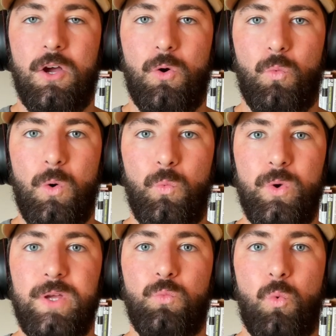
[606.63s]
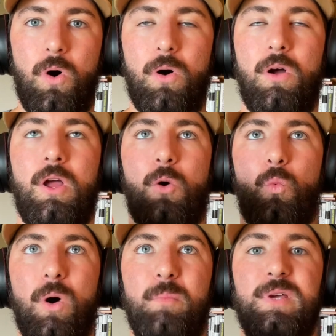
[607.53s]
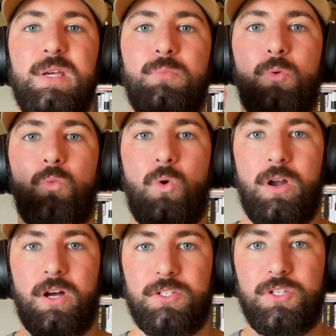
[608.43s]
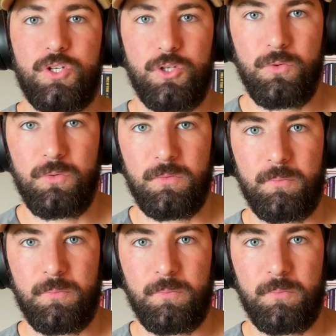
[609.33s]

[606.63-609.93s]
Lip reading: what people want us to do,